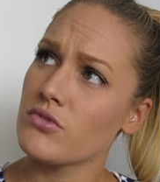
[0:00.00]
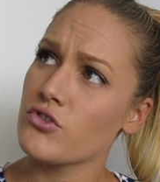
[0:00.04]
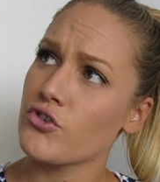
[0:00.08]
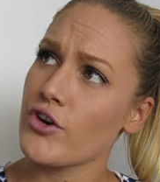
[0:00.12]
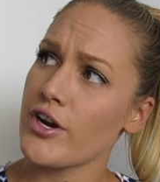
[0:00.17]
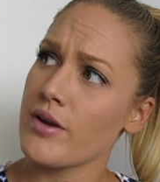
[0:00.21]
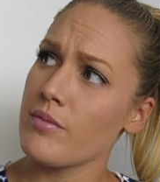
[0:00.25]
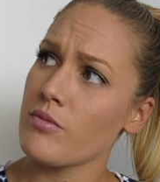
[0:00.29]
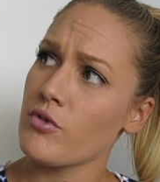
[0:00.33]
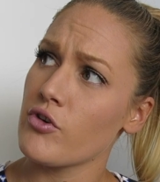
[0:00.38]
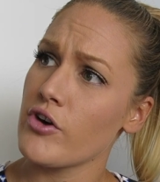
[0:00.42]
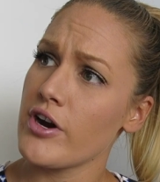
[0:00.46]

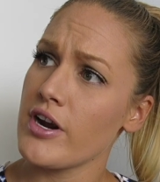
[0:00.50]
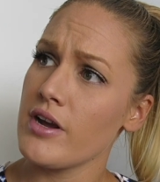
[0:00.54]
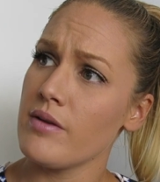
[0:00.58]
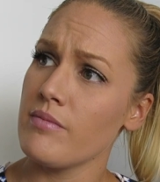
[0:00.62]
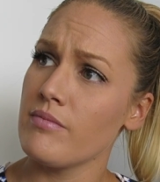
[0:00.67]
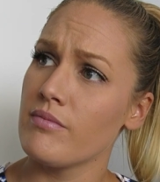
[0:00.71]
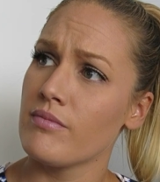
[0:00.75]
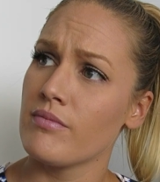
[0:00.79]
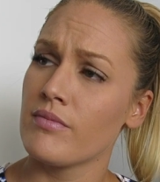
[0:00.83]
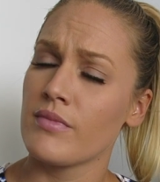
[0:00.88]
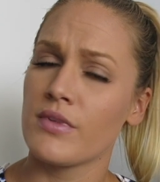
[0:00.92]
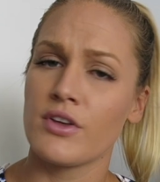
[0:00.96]

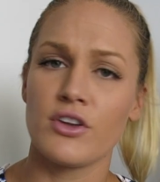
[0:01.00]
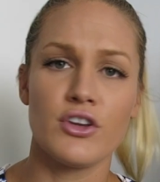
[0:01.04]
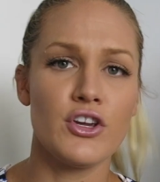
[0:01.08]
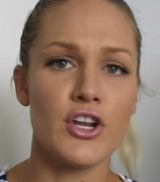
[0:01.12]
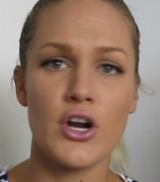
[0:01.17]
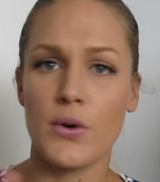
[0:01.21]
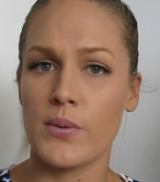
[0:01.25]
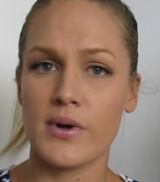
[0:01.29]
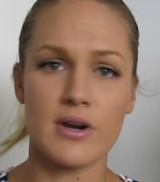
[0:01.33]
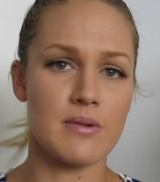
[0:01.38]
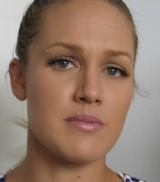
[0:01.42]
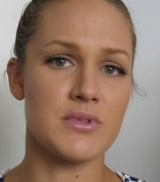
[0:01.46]
You
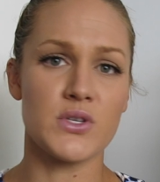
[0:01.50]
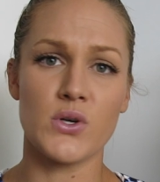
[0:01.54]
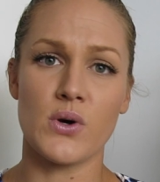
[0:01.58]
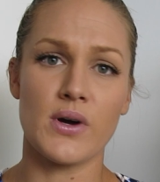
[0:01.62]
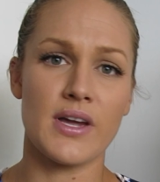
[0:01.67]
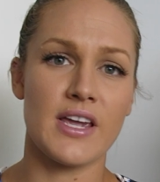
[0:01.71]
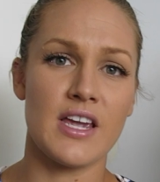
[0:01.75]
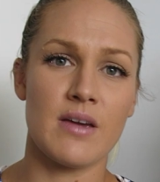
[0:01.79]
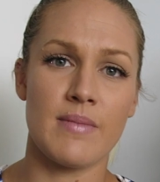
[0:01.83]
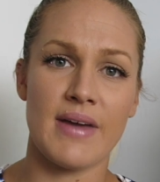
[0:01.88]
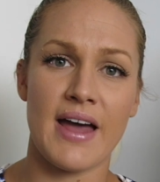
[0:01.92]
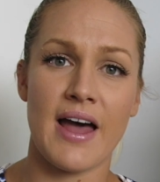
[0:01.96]
know what I'm
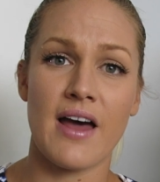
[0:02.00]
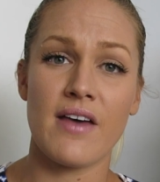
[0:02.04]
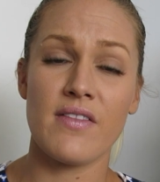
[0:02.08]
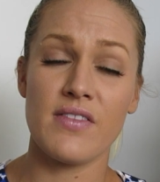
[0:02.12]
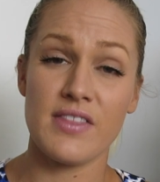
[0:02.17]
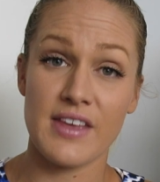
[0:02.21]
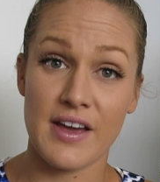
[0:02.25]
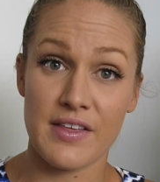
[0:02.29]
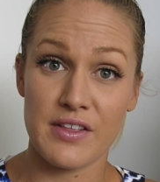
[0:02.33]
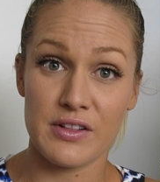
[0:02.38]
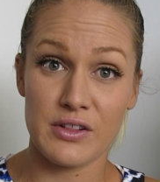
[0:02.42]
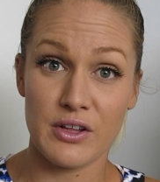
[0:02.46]
talking
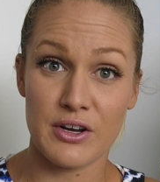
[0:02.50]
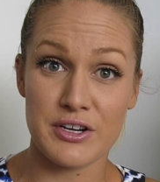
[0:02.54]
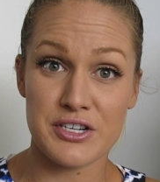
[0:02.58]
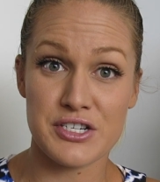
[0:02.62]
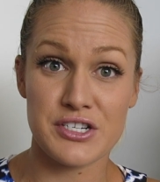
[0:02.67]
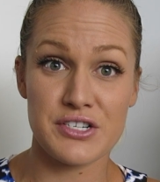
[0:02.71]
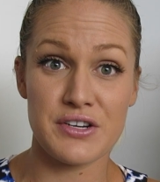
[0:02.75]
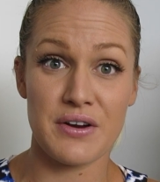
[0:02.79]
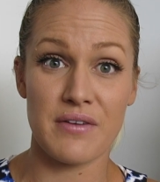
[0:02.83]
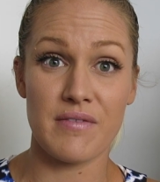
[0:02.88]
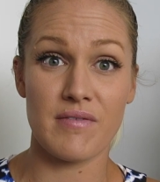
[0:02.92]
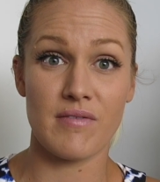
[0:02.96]
about. The other
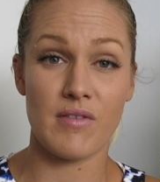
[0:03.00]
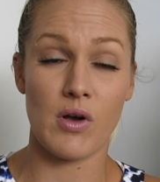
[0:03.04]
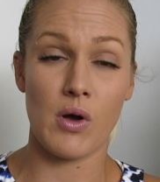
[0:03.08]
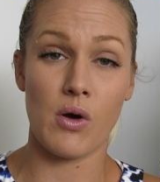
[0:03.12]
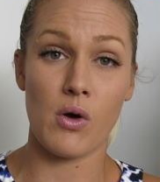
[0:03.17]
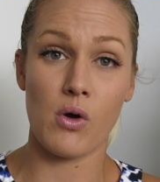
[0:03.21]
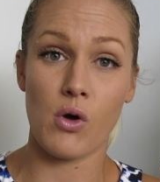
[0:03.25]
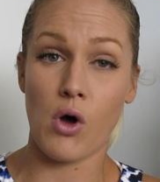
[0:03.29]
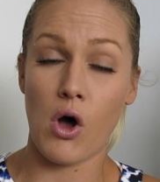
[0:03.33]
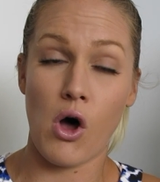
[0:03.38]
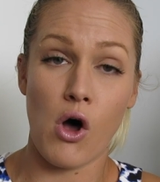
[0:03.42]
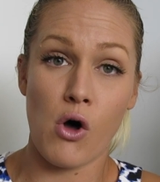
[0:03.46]
Lush
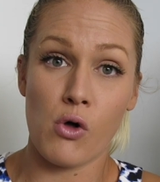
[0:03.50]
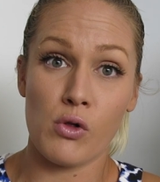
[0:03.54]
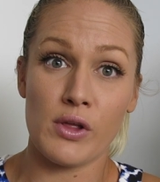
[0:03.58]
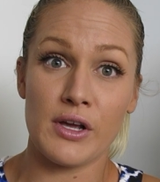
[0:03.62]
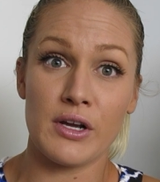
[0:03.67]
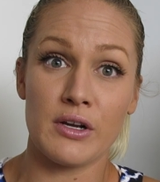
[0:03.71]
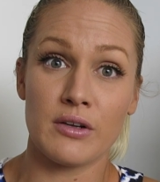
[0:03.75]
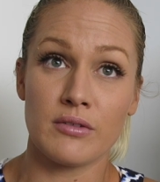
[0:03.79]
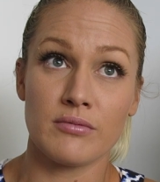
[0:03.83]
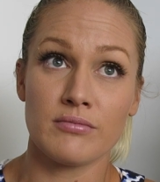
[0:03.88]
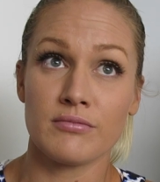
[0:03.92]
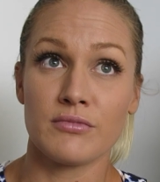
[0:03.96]

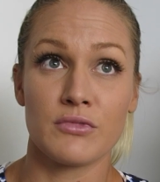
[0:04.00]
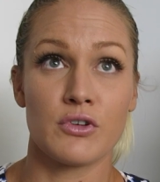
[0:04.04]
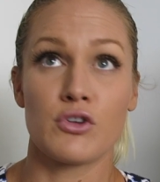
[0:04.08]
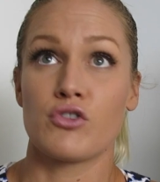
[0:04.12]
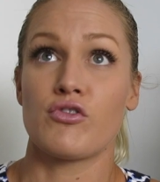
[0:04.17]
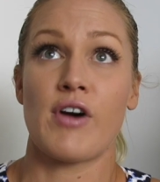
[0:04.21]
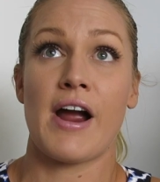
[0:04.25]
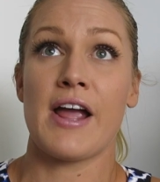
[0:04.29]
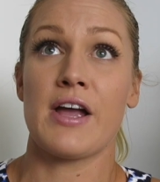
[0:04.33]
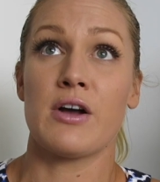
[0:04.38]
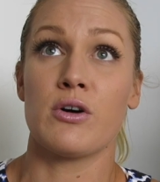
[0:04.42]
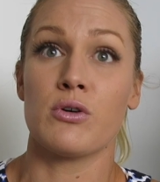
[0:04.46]
Holy
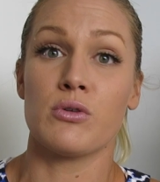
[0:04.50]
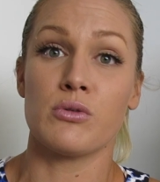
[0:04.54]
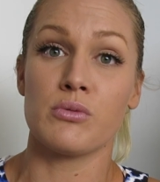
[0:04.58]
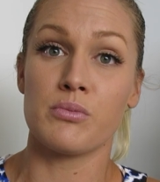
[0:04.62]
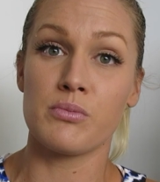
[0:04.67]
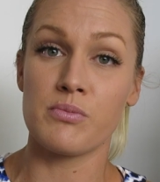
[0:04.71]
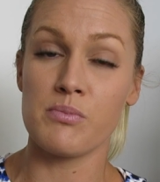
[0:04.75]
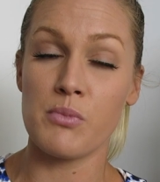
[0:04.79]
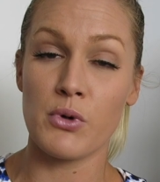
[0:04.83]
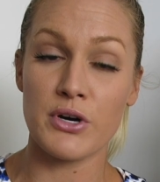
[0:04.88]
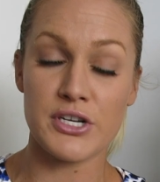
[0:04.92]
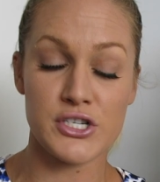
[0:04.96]

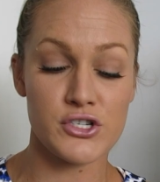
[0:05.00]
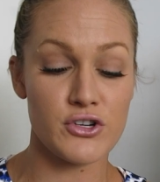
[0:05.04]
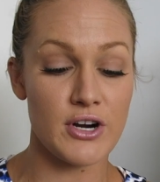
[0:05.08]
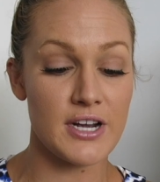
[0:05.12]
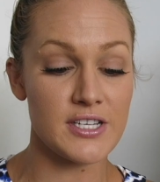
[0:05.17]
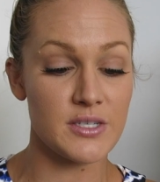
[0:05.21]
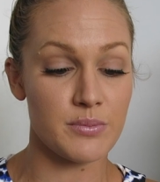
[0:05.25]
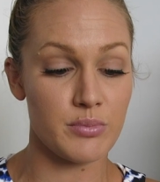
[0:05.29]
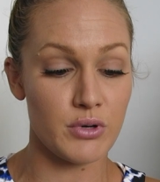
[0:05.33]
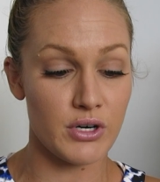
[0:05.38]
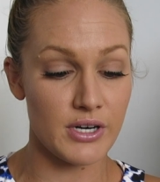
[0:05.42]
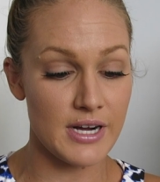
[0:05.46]
Grail
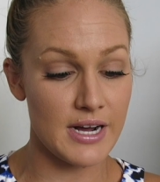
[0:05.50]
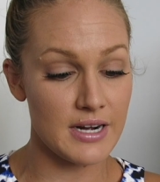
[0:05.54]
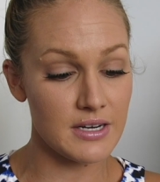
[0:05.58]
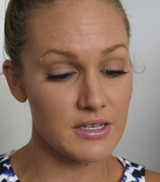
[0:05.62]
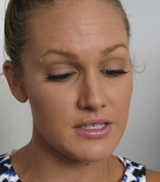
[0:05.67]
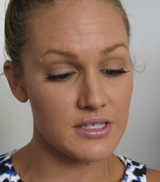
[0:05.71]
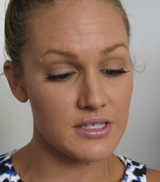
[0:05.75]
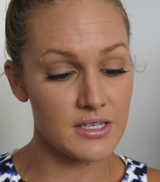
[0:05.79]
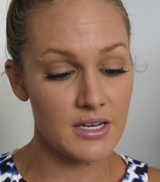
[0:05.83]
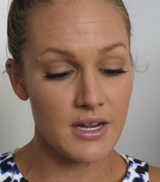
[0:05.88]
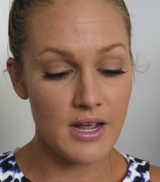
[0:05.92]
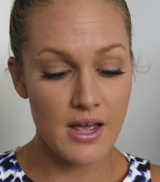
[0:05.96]
moisturizer
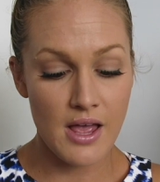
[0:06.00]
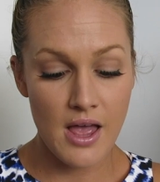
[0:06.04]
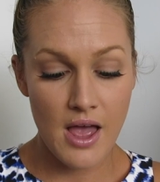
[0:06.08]
product.